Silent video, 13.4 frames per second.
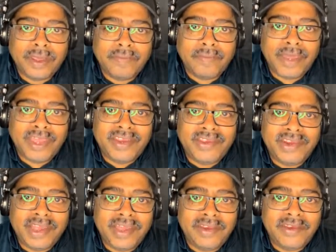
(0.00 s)
I may
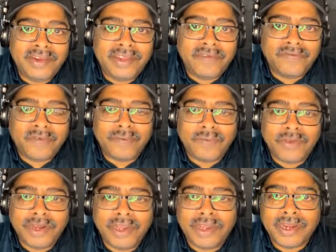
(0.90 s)
change it if I'm
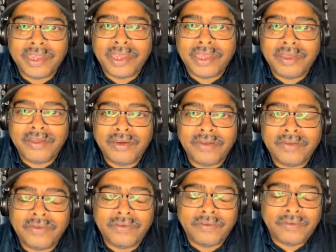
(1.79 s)
running late.
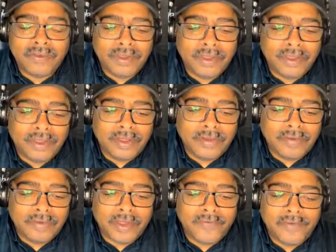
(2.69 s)

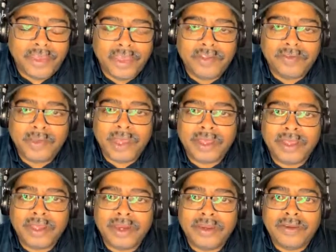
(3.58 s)
Wife gives me a
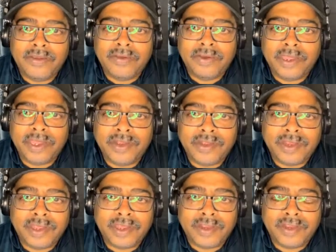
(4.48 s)
honeydew
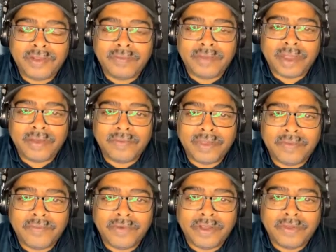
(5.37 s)
list, and sometimes
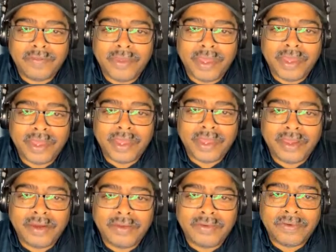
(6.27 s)
I'm running
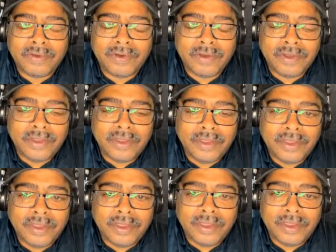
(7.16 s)
behind, or
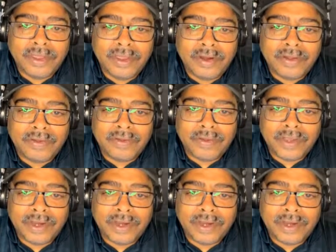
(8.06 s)
and